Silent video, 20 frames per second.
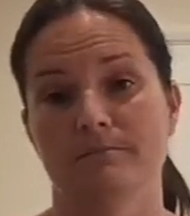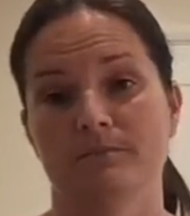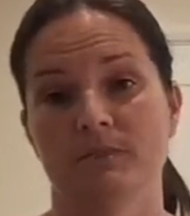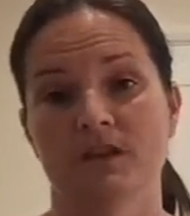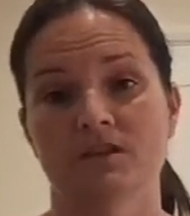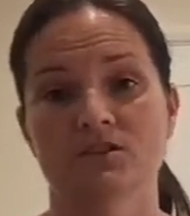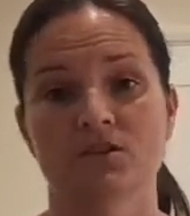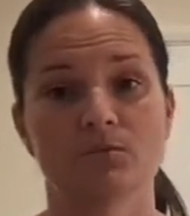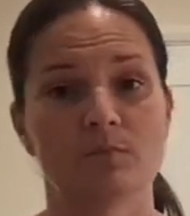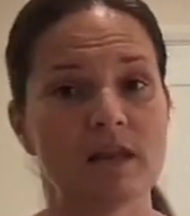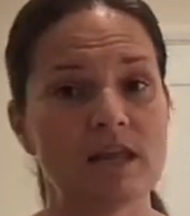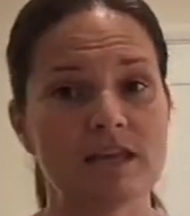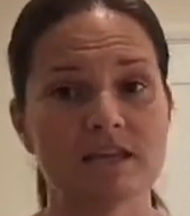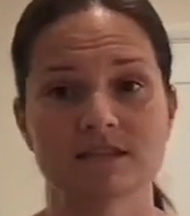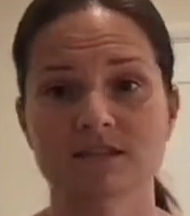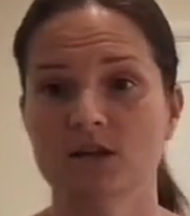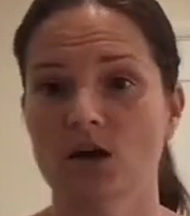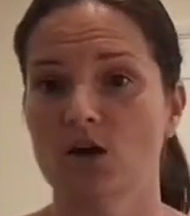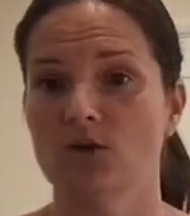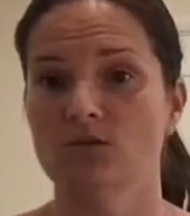So
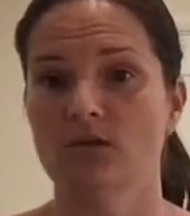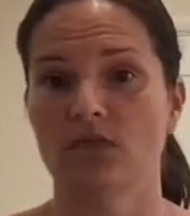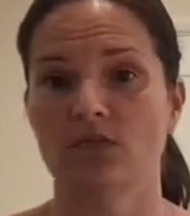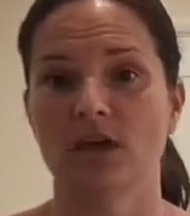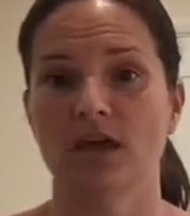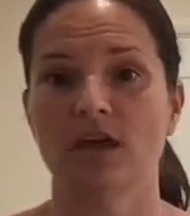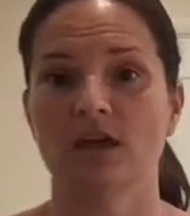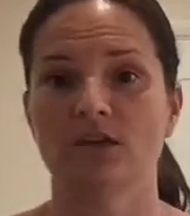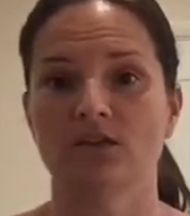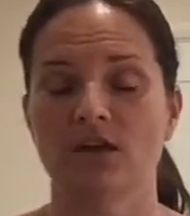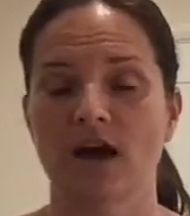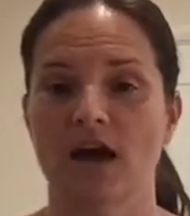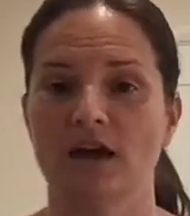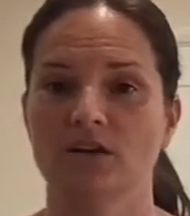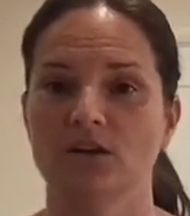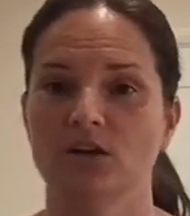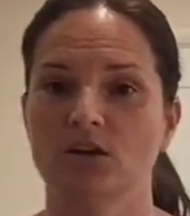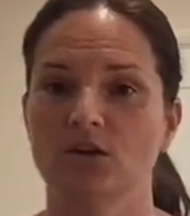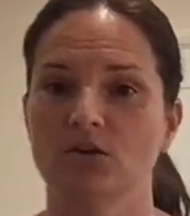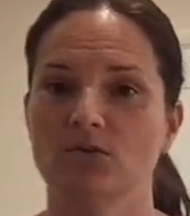please don't think
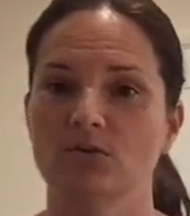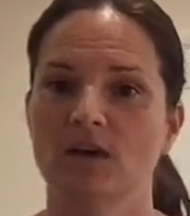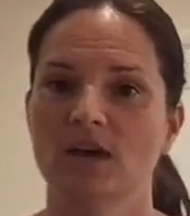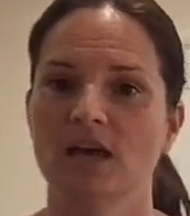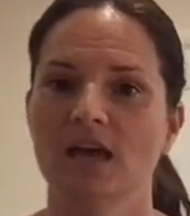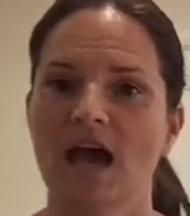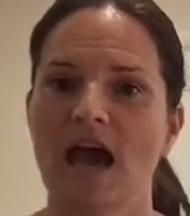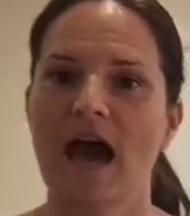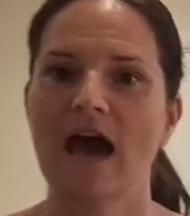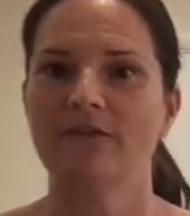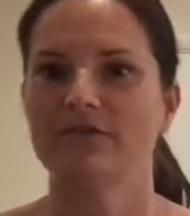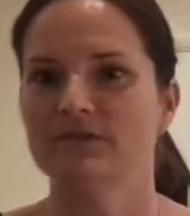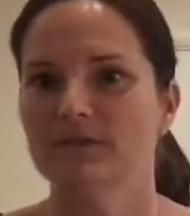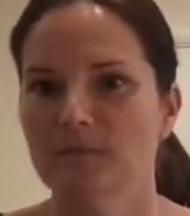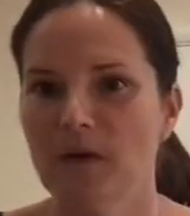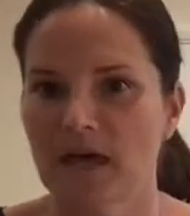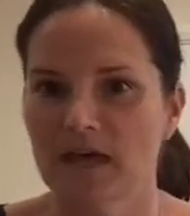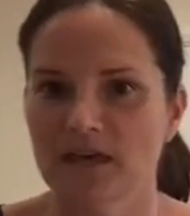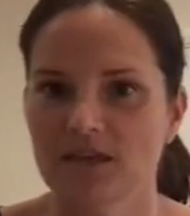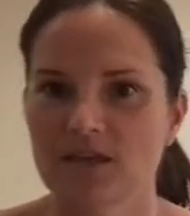that you have to
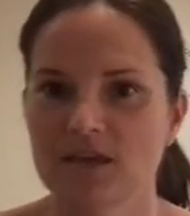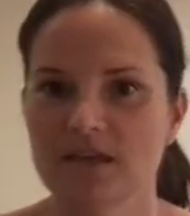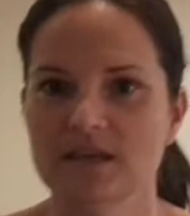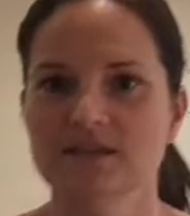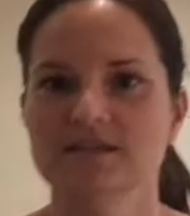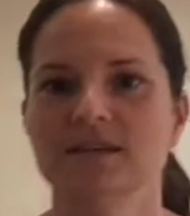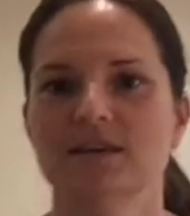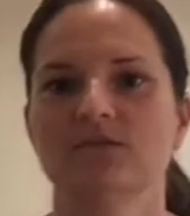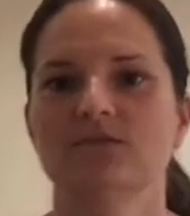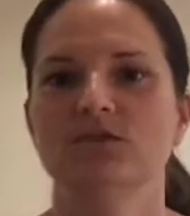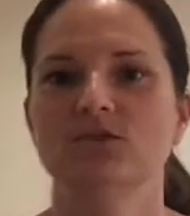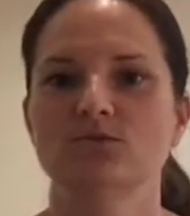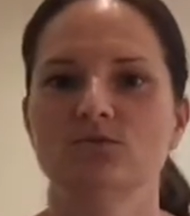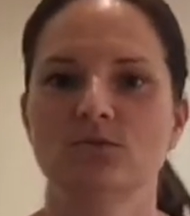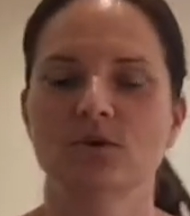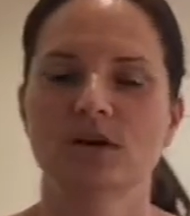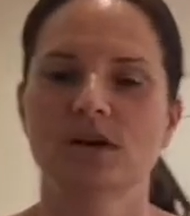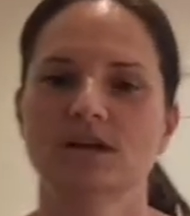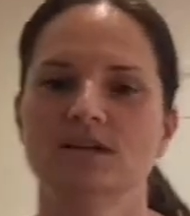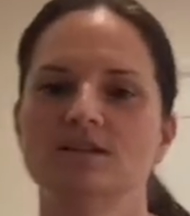make these. If
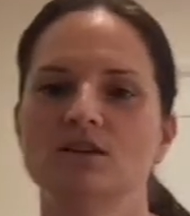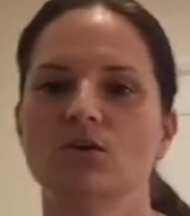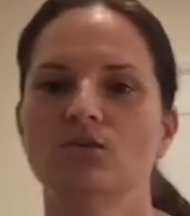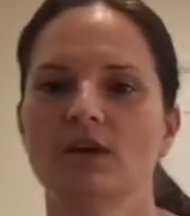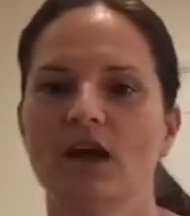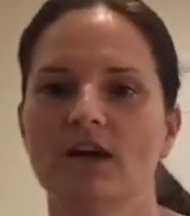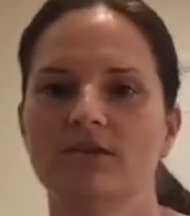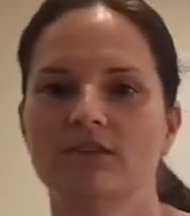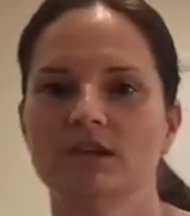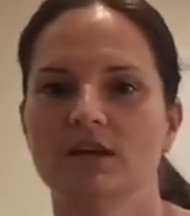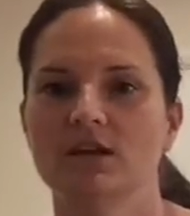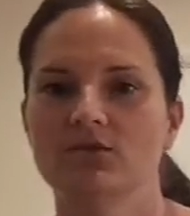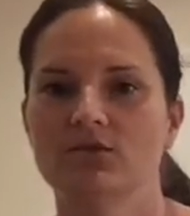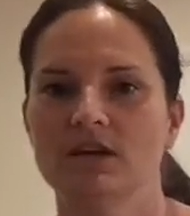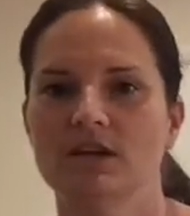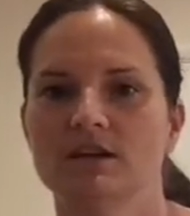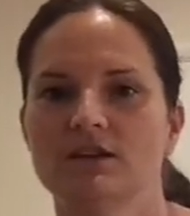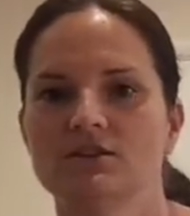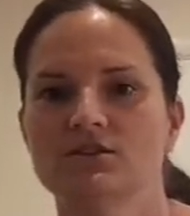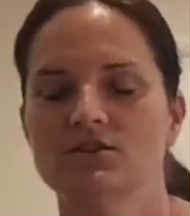you don't have the
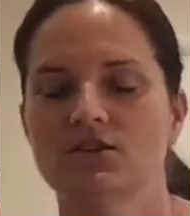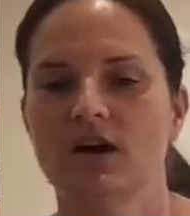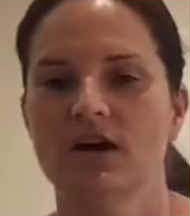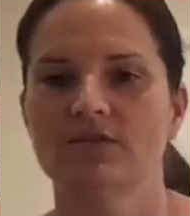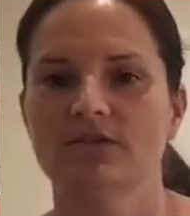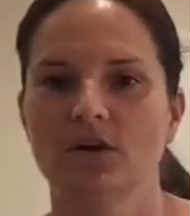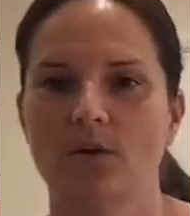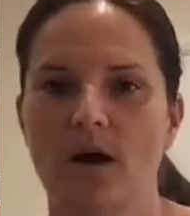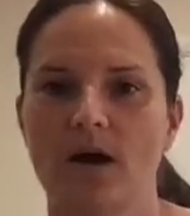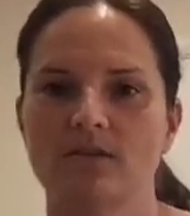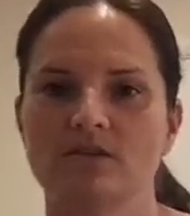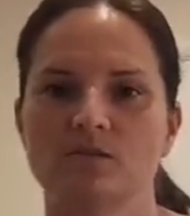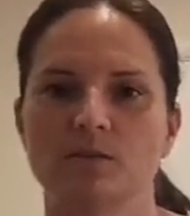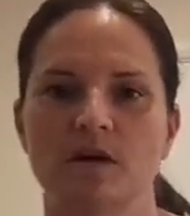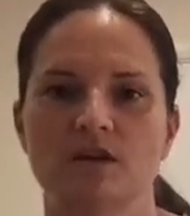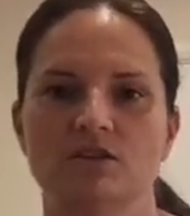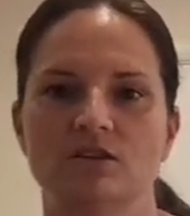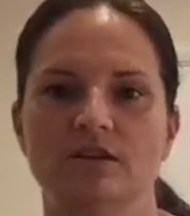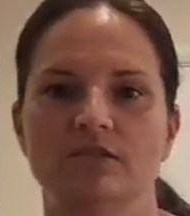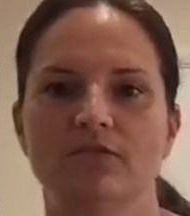ingredients you have to go out
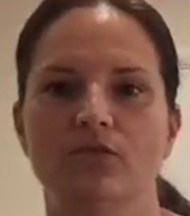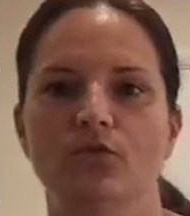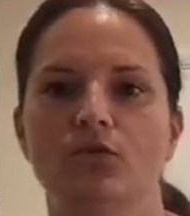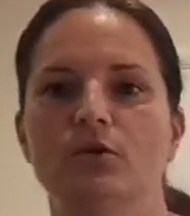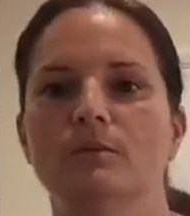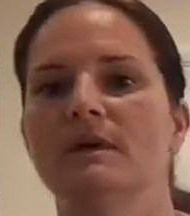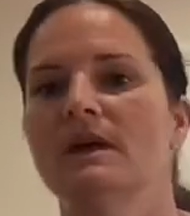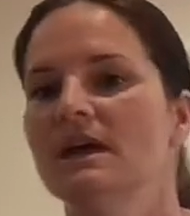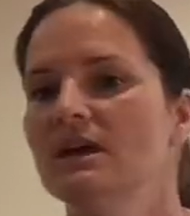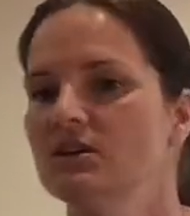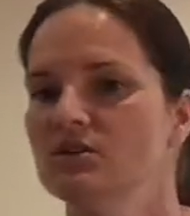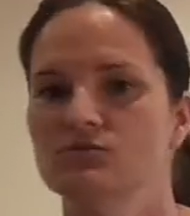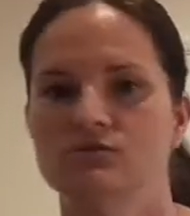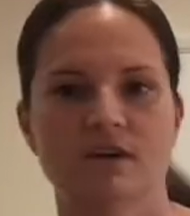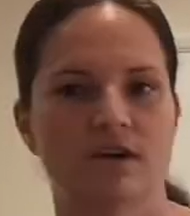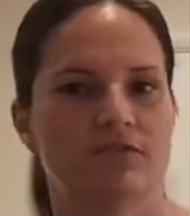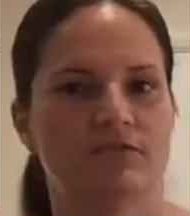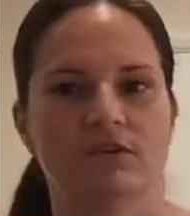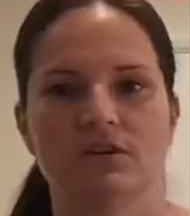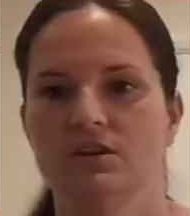especially for them. You
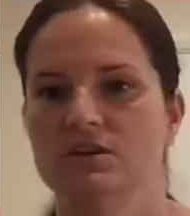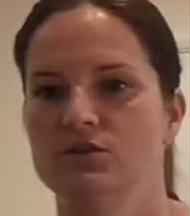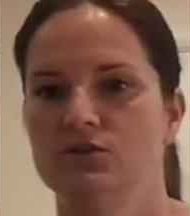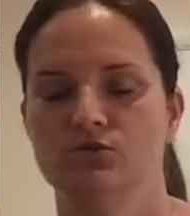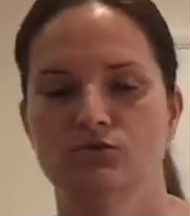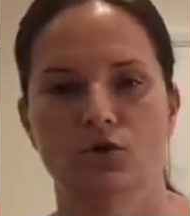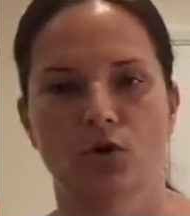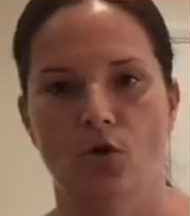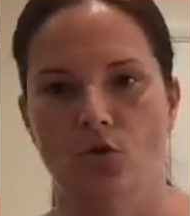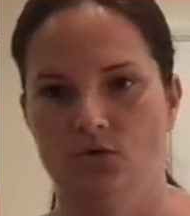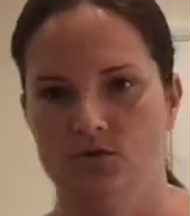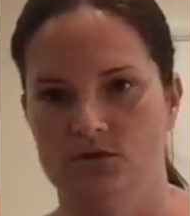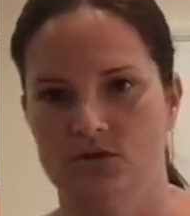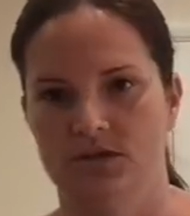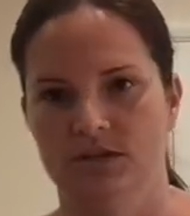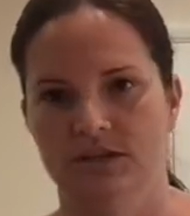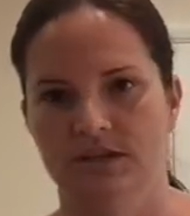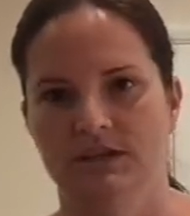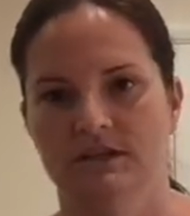definitely do not.